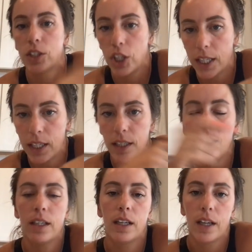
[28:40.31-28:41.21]

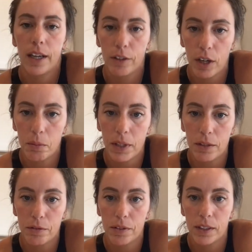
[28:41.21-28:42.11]
Chicken, ground
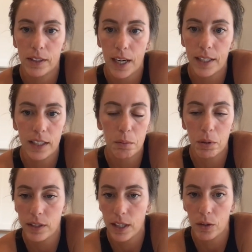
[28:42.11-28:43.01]
beef,
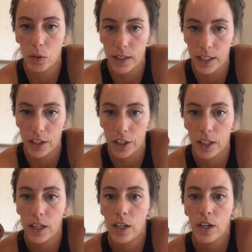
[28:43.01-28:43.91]
90% or
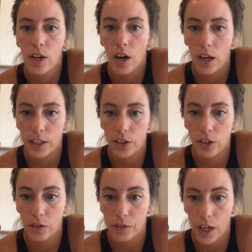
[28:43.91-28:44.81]
leaner on a
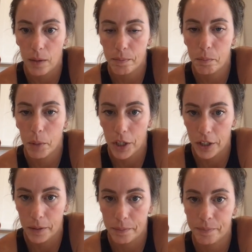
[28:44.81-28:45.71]
stovetop
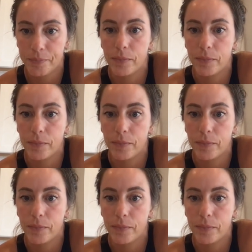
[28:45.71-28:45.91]
burner.